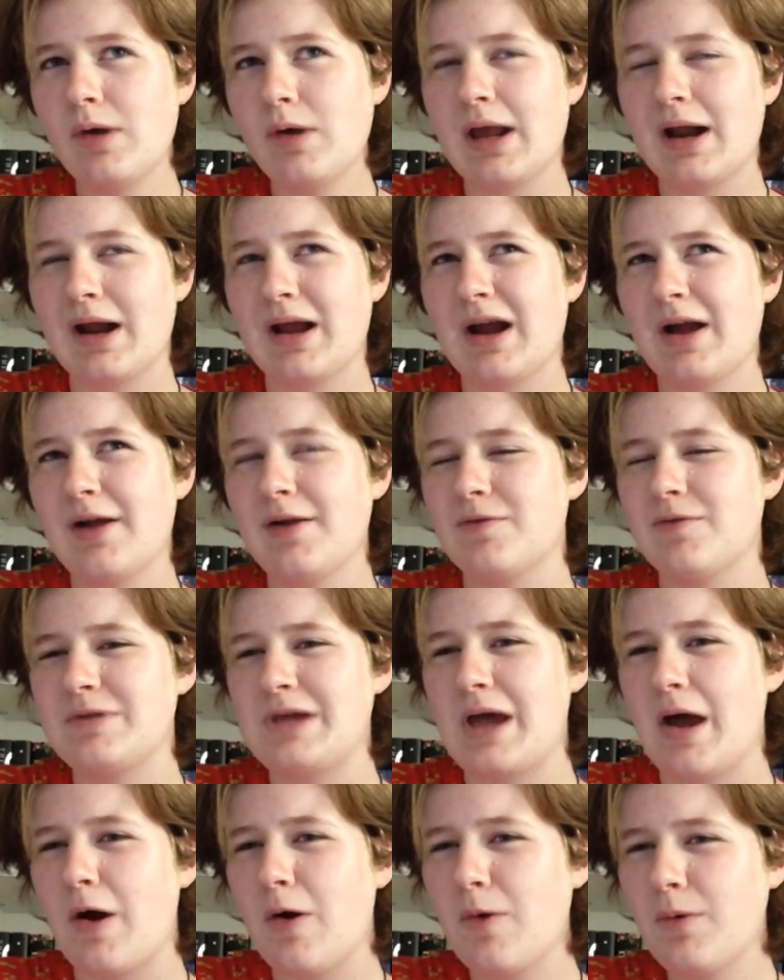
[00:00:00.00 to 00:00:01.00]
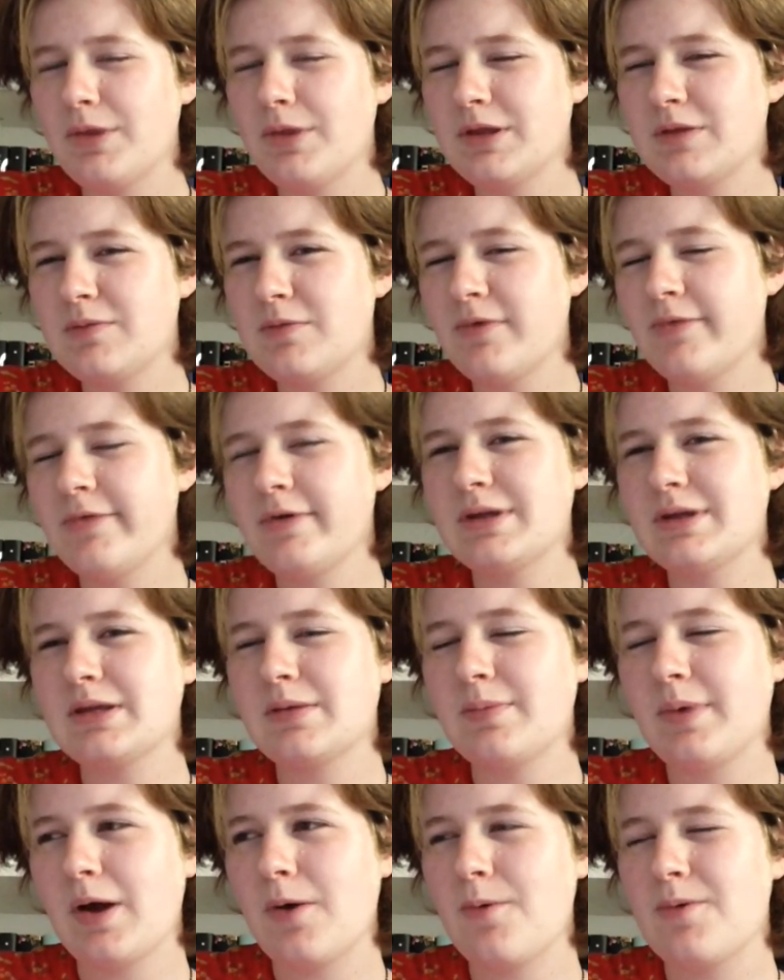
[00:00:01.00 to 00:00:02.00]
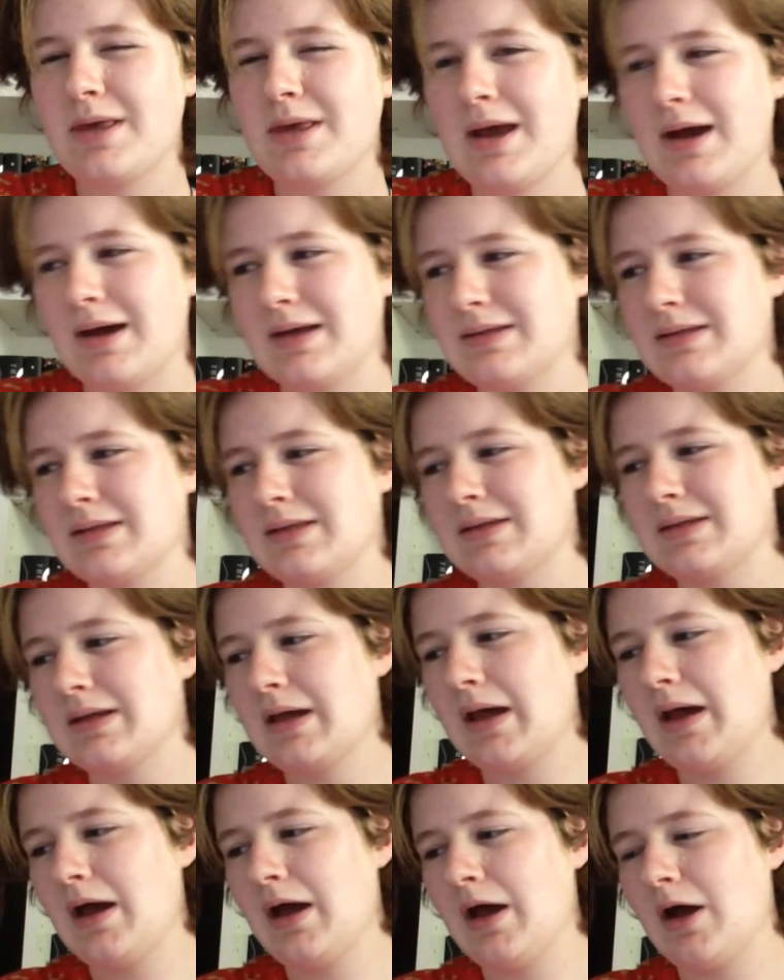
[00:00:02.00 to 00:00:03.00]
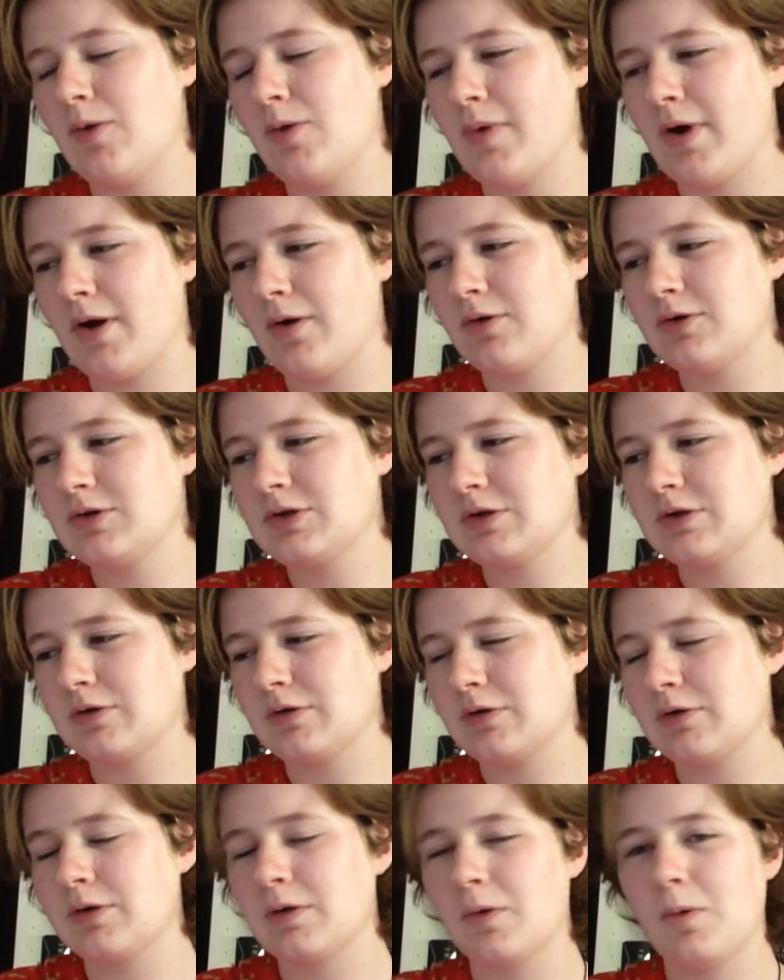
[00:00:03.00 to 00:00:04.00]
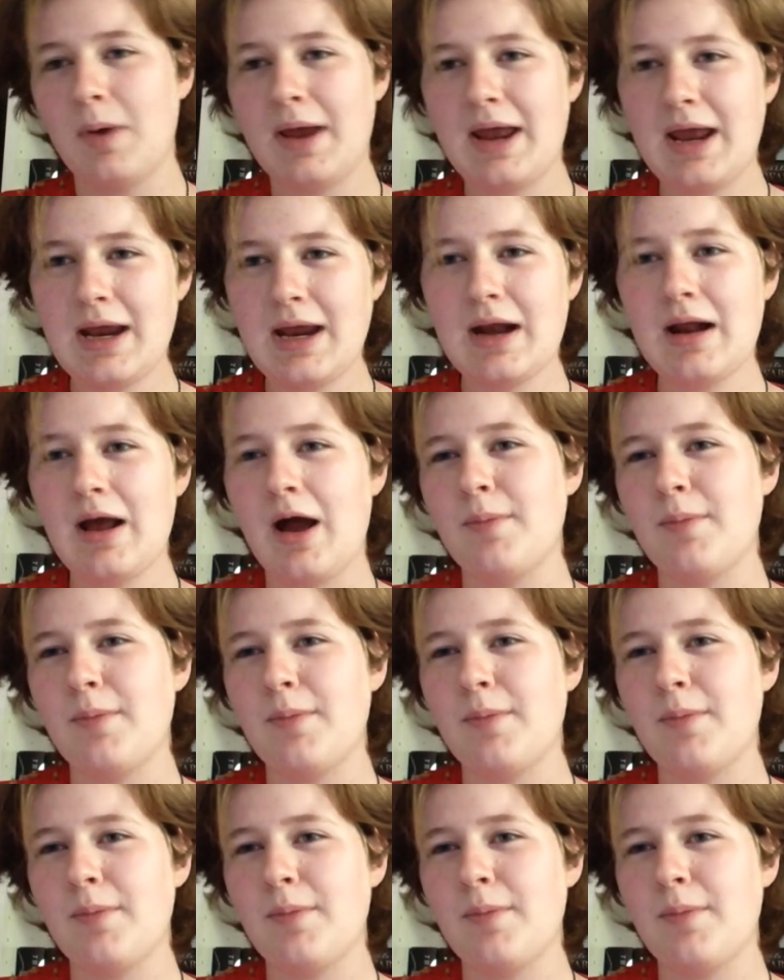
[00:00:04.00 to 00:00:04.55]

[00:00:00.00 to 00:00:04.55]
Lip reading: Can I kind of tell what this movie is about? Yes, it's about Sir Gawain.